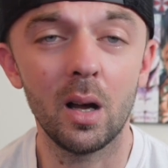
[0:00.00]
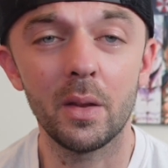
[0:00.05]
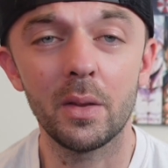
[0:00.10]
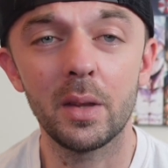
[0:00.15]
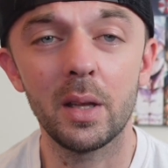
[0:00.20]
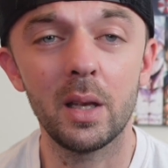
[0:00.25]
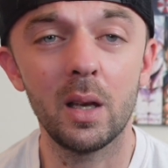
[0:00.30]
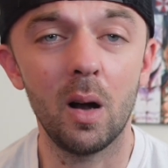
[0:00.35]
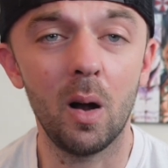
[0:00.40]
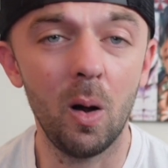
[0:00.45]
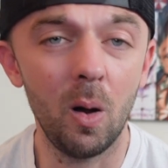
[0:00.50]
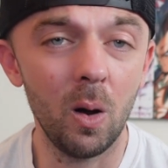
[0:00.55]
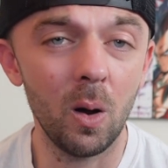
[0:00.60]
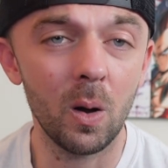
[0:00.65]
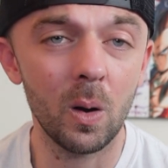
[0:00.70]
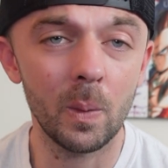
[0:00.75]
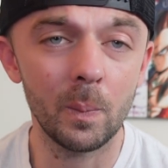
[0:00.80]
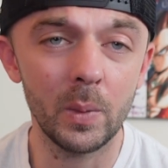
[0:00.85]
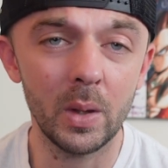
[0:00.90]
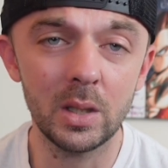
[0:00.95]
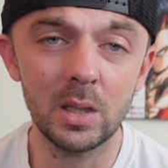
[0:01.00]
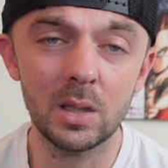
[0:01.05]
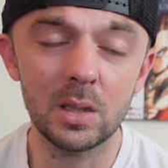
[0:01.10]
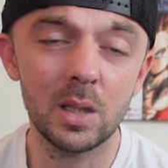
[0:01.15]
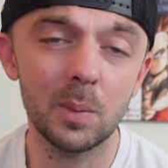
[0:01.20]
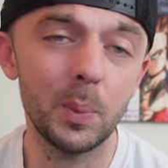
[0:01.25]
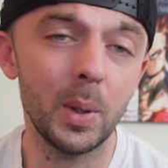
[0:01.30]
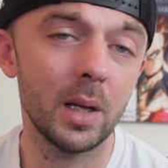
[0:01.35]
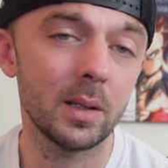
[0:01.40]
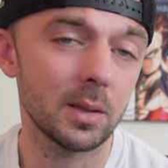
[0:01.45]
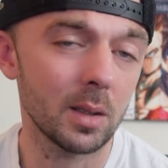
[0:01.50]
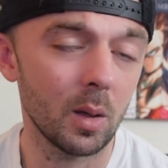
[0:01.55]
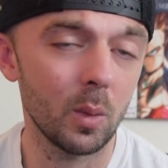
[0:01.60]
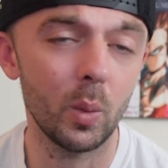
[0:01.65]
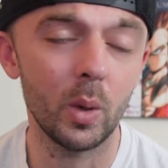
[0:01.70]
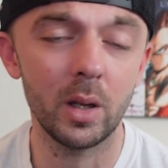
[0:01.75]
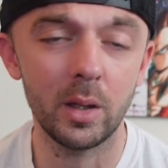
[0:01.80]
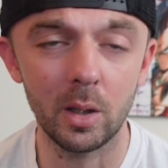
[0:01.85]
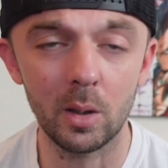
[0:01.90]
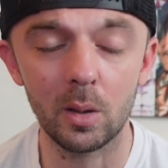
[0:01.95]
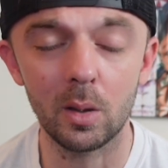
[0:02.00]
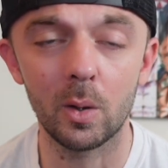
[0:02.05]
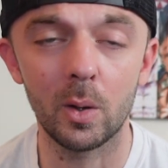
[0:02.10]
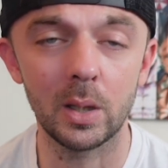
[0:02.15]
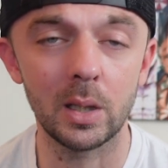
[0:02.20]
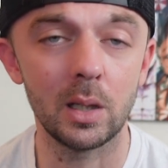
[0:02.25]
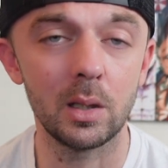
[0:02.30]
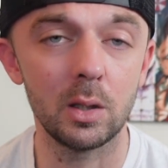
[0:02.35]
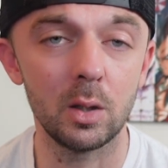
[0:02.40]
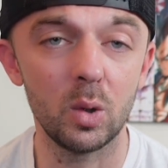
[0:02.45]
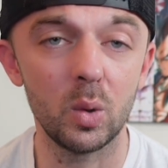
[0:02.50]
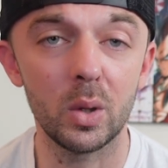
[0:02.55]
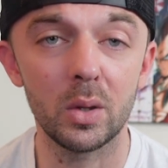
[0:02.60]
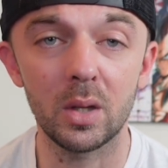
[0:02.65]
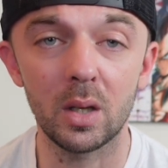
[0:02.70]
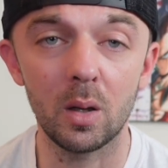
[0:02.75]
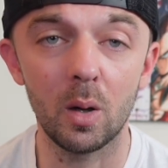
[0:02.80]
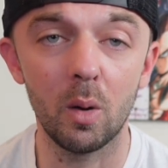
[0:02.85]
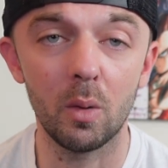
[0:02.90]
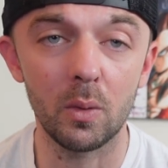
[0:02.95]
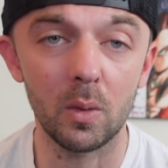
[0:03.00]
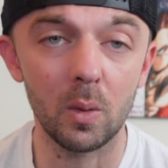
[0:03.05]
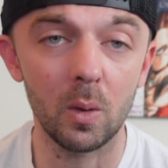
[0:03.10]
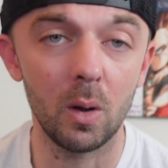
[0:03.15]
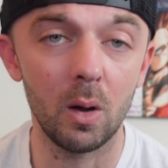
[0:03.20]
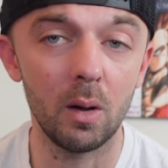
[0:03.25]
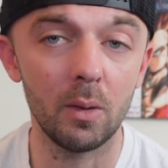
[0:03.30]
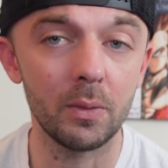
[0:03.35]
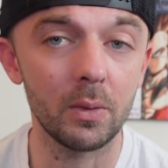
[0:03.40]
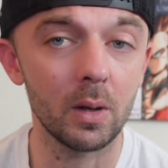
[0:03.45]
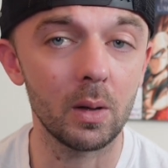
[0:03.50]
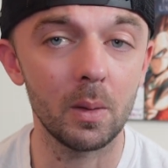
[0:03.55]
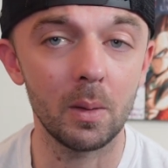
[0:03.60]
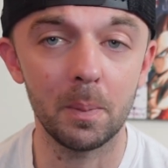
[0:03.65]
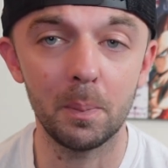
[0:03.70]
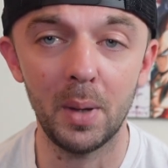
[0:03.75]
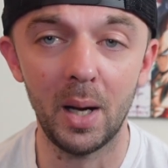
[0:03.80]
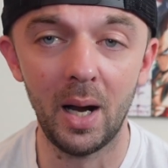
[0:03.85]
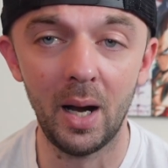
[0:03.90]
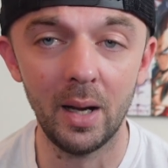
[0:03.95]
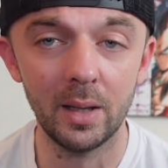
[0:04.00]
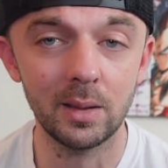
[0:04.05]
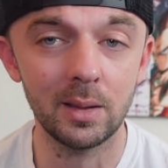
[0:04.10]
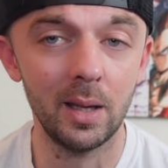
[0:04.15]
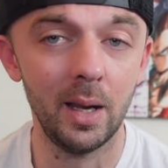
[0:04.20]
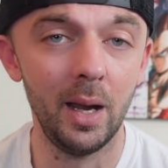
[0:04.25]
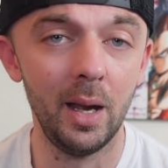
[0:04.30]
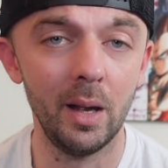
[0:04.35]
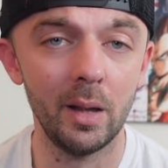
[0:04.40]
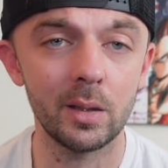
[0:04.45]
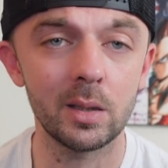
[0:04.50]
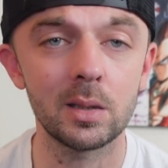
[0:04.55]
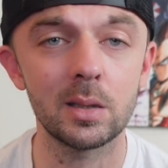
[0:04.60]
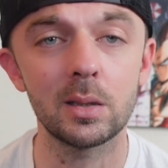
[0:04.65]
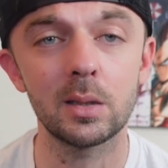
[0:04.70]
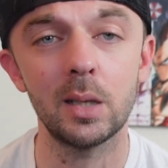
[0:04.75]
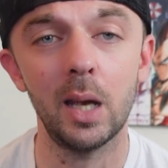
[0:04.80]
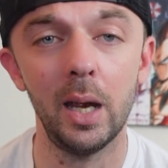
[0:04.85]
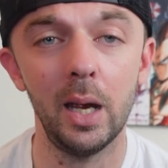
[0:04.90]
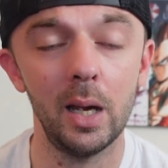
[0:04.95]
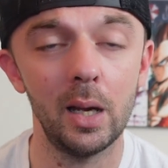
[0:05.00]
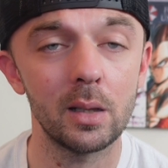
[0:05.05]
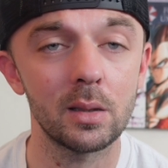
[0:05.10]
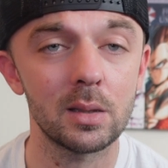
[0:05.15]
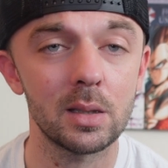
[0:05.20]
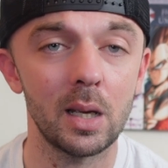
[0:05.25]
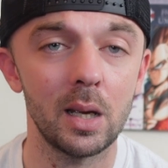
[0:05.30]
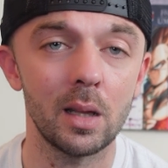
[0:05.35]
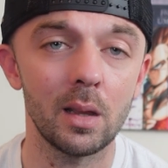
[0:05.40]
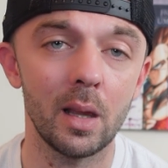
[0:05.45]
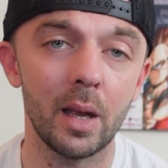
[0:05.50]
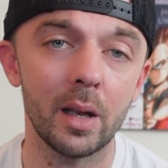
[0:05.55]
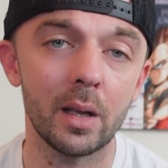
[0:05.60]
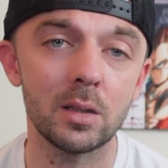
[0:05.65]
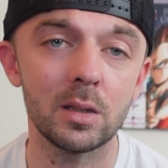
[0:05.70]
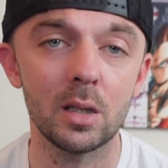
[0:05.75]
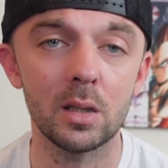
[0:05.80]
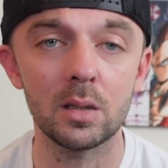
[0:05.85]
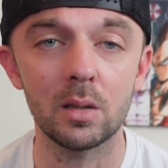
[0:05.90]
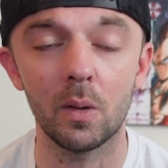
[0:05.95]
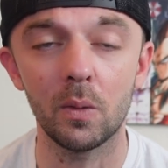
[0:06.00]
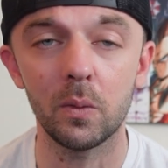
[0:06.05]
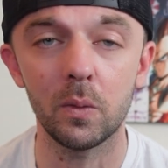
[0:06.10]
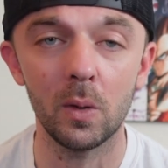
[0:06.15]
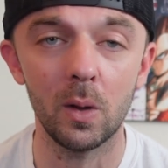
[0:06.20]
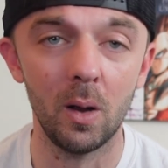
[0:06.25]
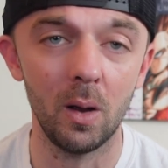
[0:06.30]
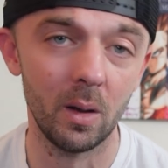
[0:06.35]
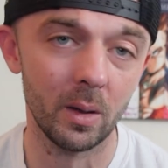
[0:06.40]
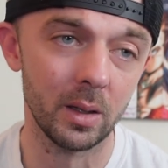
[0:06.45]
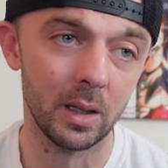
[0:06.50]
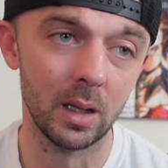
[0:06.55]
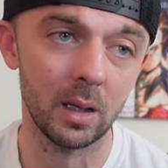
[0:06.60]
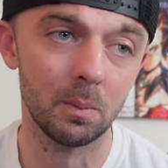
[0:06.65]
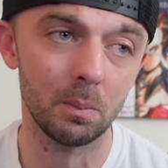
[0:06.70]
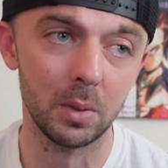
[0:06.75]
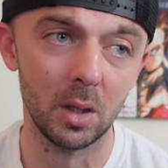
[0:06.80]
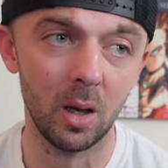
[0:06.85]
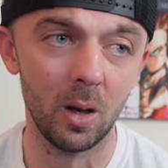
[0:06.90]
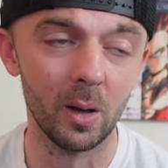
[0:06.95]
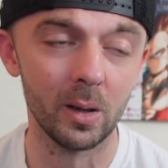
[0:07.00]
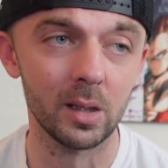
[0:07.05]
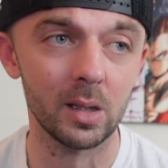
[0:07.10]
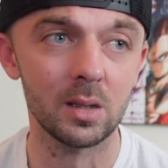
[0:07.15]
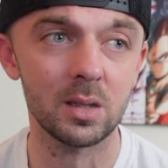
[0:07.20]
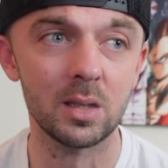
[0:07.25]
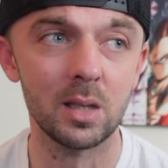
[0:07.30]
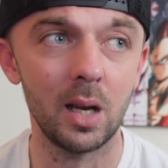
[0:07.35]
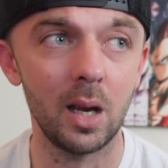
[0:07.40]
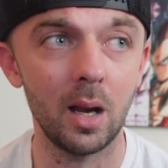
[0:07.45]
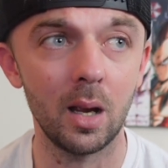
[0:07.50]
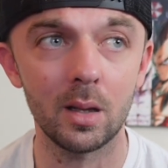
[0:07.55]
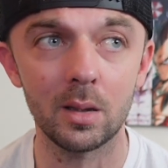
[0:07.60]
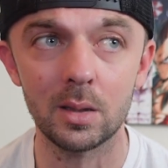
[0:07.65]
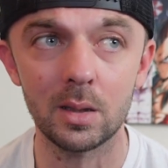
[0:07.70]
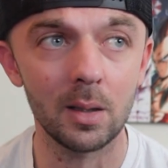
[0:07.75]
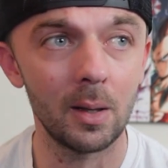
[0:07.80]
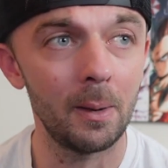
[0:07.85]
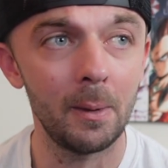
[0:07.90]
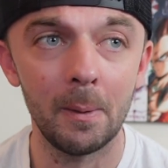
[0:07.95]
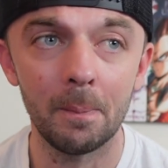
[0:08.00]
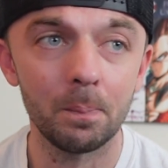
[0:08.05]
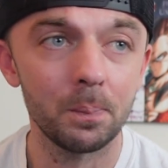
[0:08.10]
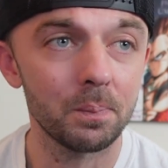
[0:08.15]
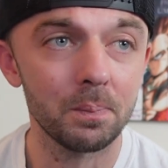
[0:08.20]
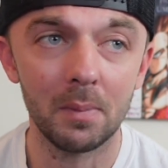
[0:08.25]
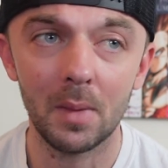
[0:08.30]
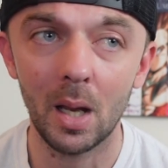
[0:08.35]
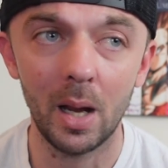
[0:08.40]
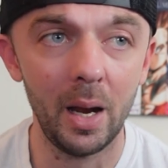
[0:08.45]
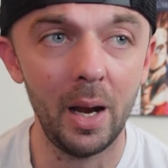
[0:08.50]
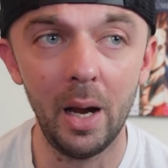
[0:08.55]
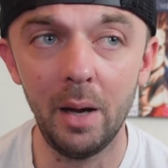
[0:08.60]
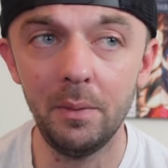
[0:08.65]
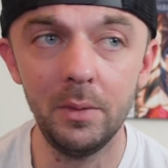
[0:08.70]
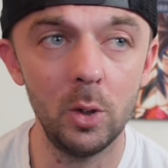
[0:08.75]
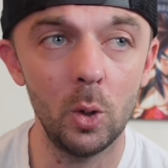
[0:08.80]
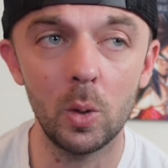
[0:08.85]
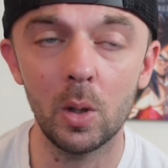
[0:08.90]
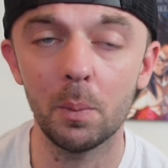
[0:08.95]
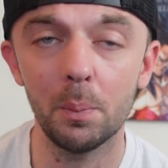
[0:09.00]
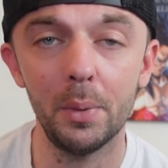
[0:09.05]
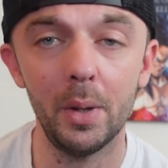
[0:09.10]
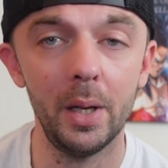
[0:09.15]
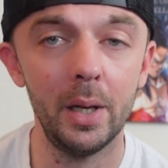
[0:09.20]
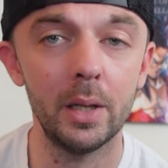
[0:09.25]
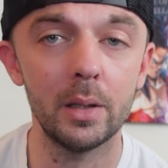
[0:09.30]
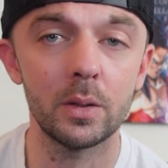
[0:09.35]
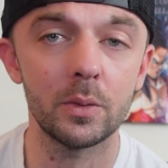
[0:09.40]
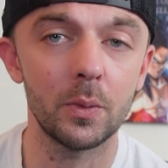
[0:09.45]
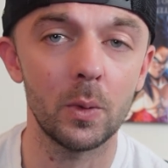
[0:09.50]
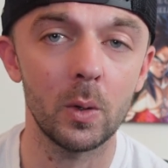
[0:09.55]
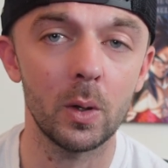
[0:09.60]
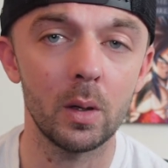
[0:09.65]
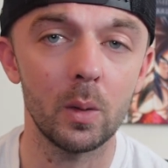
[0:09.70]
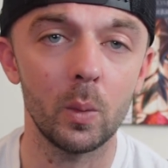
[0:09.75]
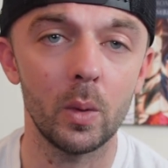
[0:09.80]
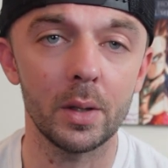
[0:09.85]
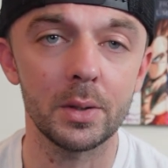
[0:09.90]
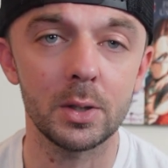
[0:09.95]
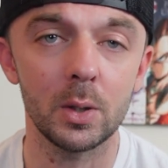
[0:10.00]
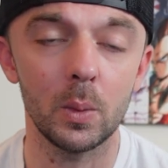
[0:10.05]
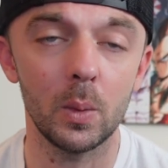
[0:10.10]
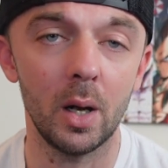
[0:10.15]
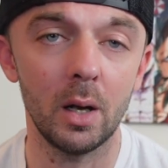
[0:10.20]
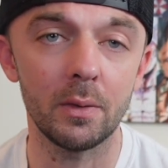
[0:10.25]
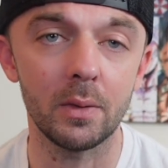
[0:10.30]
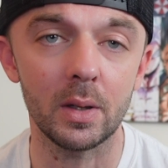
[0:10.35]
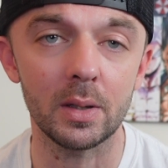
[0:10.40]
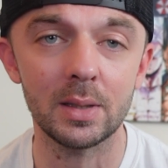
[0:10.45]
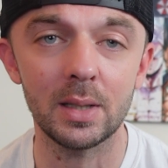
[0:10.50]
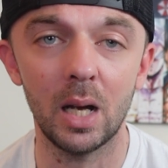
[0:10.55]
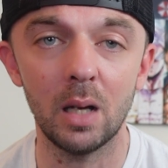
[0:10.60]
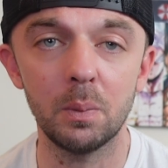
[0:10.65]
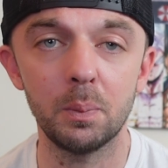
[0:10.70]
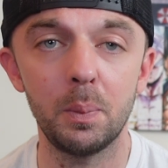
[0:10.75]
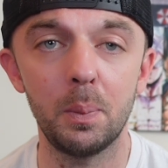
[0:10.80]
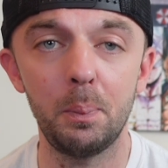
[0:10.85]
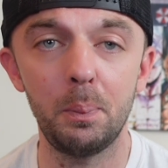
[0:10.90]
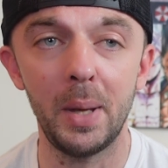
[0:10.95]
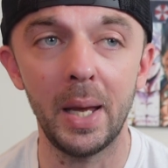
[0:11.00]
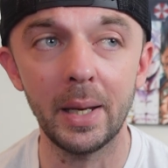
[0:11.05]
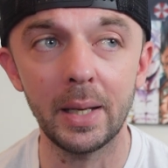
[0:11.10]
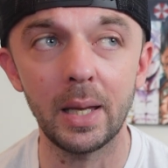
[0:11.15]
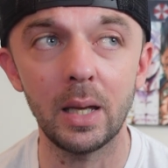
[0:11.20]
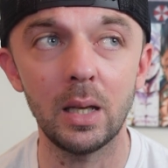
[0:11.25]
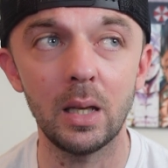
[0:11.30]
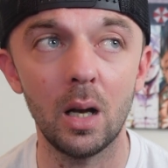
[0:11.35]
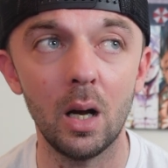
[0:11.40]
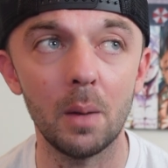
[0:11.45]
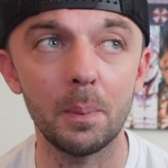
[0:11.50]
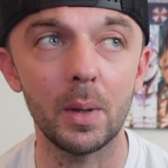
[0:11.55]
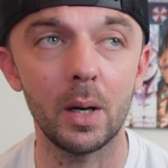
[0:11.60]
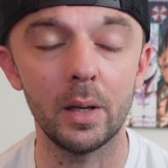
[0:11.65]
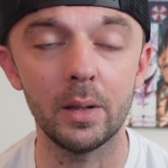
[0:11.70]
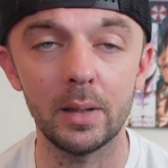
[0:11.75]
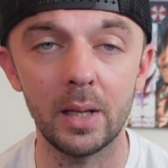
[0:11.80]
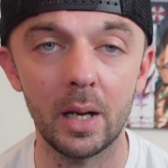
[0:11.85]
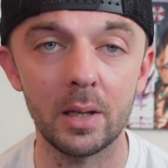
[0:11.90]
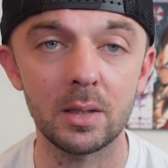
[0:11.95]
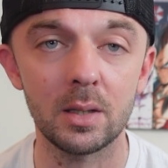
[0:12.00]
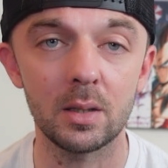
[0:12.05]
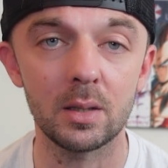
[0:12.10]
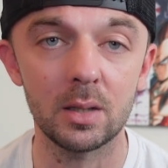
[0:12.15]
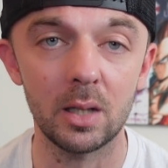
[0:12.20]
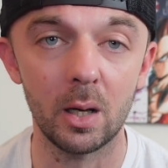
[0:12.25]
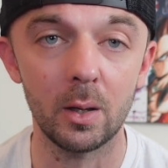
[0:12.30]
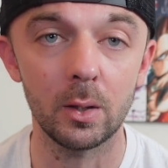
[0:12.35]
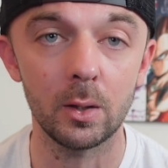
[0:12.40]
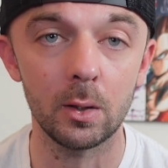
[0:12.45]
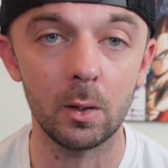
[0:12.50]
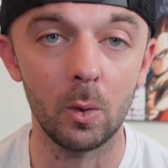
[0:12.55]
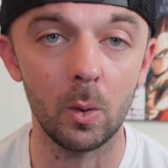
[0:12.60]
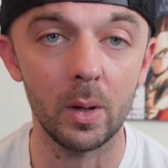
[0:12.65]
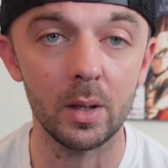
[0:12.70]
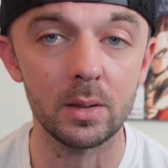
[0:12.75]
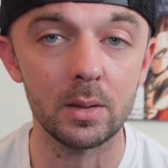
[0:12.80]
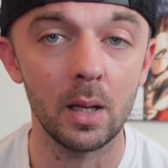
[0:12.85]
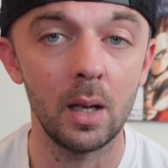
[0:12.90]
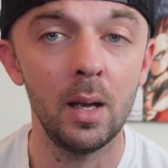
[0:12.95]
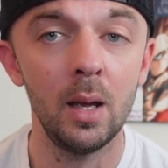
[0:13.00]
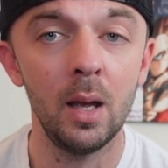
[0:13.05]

the arm. It just depends on what you're going to do with it overall. For a podcast stance and just a blogging stance, I have no complaints for it whatsoever. It's not picking up unnecessary noise.